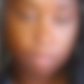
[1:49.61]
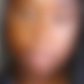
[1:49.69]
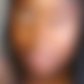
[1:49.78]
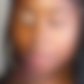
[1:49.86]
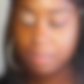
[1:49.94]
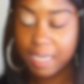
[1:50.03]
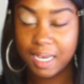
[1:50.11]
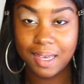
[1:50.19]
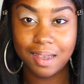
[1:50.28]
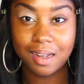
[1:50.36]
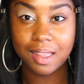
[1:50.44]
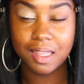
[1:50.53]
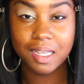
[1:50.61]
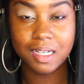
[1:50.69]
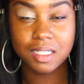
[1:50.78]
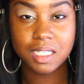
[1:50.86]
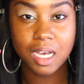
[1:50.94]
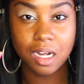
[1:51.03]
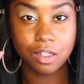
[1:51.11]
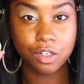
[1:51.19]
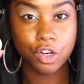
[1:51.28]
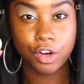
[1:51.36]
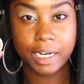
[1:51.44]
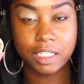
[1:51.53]
Now I'm taking this color
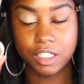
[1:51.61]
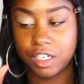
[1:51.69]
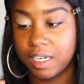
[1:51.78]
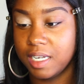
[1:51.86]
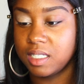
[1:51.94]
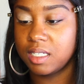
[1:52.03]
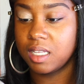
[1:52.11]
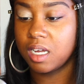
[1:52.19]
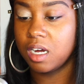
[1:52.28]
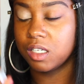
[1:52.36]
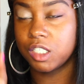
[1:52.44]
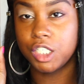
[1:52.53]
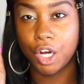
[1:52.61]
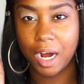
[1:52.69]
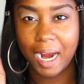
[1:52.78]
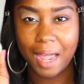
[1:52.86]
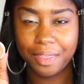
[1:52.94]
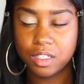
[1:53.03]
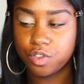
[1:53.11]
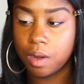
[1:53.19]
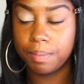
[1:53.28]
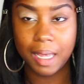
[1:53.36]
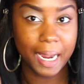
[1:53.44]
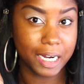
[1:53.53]
corrector and it's in the color dark. I Got this
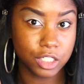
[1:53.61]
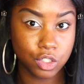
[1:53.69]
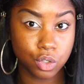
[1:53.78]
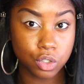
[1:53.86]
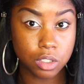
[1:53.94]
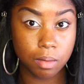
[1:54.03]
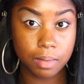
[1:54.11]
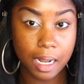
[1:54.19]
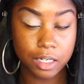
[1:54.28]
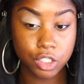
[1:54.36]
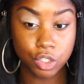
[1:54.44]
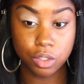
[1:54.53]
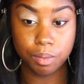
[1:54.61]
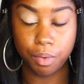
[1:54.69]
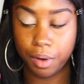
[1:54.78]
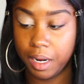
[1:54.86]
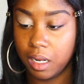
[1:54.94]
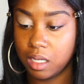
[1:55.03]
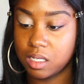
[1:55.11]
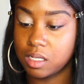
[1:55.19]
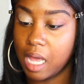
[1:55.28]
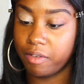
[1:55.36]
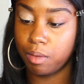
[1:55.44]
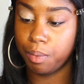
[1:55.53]
from the hair store so I'm not sure the brand because it
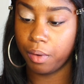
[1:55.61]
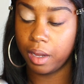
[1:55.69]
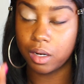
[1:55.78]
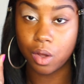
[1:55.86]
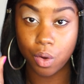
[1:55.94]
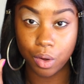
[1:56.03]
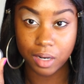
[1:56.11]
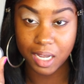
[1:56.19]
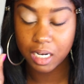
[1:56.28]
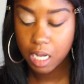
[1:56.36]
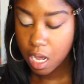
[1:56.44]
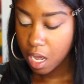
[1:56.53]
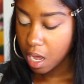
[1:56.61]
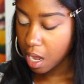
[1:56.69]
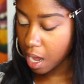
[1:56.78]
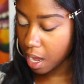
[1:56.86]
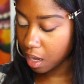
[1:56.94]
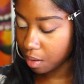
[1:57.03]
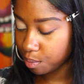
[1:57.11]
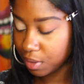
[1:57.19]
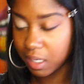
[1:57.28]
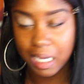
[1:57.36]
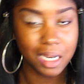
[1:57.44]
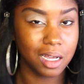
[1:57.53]
doesn't have a brand on it. Um,
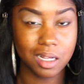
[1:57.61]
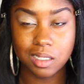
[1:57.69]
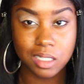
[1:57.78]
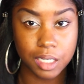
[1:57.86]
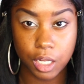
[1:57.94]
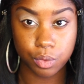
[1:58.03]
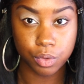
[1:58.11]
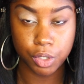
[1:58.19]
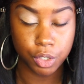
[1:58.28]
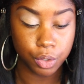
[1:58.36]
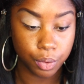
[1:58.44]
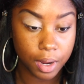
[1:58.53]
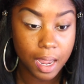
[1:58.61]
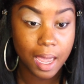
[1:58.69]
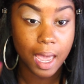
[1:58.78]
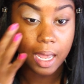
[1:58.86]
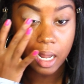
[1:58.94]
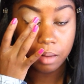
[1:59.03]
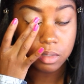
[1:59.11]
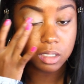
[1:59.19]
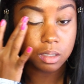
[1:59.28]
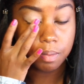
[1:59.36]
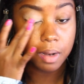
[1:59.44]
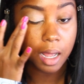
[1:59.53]
but any concealer will do. And I'm
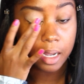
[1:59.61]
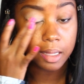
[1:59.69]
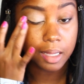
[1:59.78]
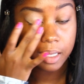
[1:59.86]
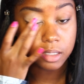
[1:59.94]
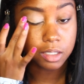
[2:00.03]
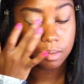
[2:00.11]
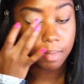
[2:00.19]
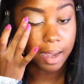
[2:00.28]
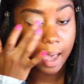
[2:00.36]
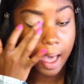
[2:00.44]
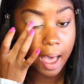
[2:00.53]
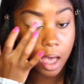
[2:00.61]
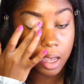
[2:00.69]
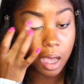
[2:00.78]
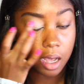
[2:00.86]
just applying that to my eye.